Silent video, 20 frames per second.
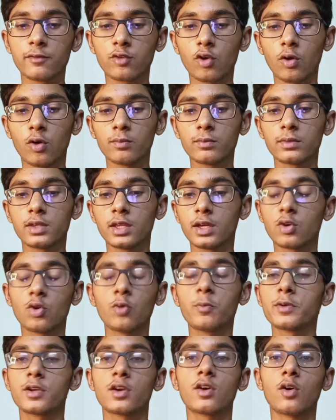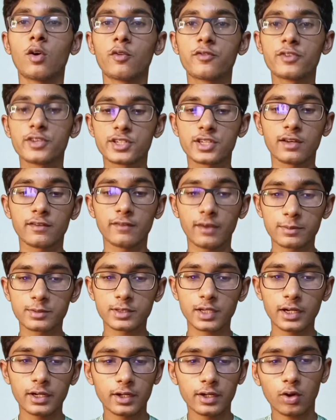from their official
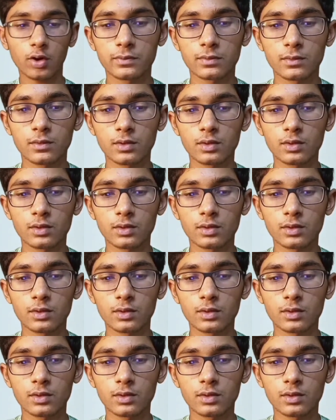website